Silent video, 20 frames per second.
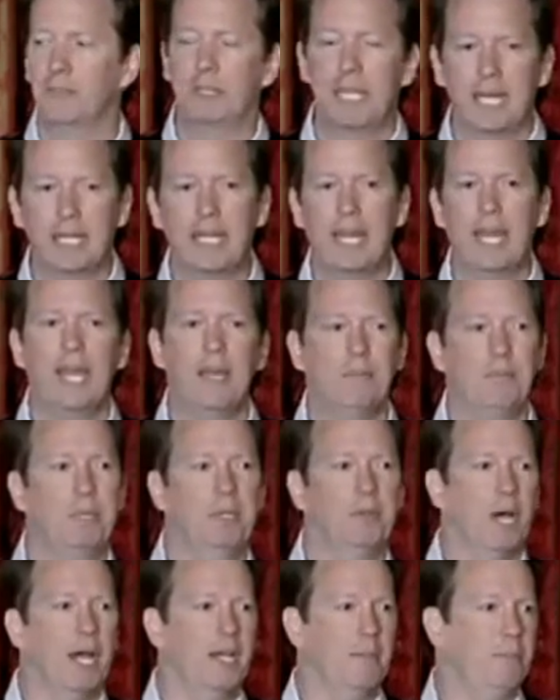but that can't
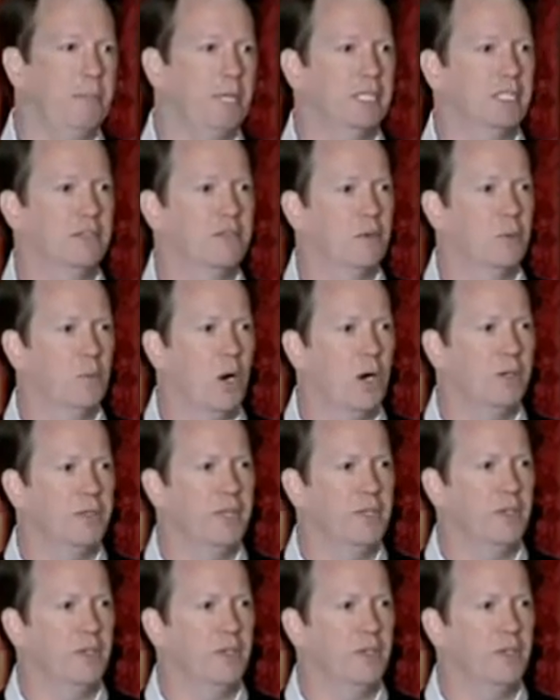be right because if it were,